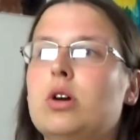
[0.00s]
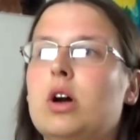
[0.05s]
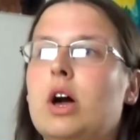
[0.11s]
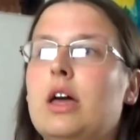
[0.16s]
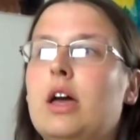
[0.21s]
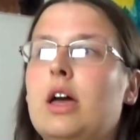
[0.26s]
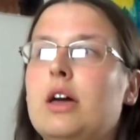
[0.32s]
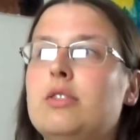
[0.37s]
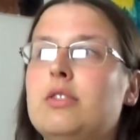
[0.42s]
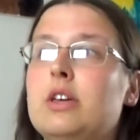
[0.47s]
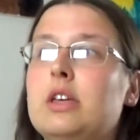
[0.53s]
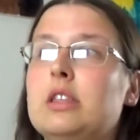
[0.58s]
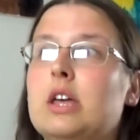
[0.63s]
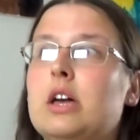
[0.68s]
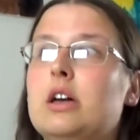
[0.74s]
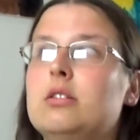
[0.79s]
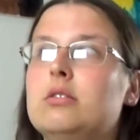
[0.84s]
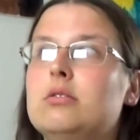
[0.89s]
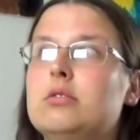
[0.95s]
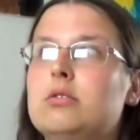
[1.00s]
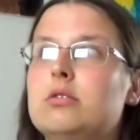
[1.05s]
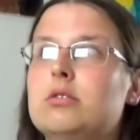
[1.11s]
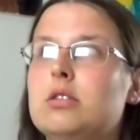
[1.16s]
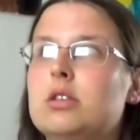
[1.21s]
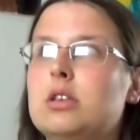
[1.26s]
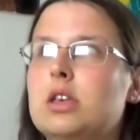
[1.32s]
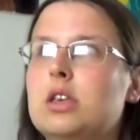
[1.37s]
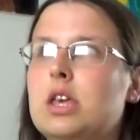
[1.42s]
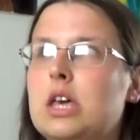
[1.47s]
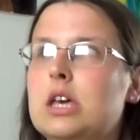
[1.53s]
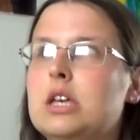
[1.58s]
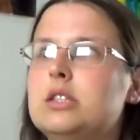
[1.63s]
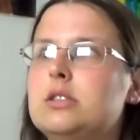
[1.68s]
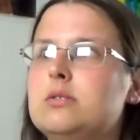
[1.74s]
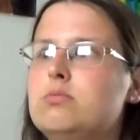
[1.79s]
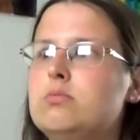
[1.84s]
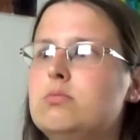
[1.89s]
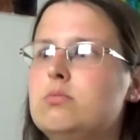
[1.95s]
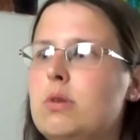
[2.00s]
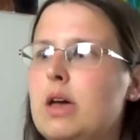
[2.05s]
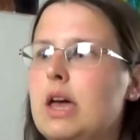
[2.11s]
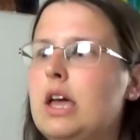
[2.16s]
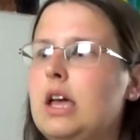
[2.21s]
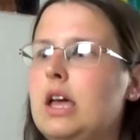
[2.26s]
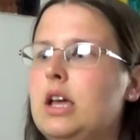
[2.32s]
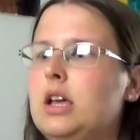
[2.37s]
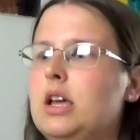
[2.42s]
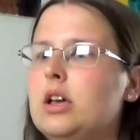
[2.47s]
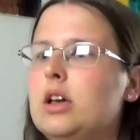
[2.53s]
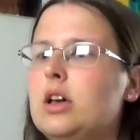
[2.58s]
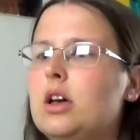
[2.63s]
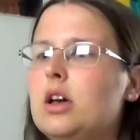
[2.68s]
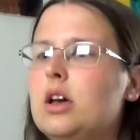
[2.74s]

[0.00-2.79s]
I, I think that kids may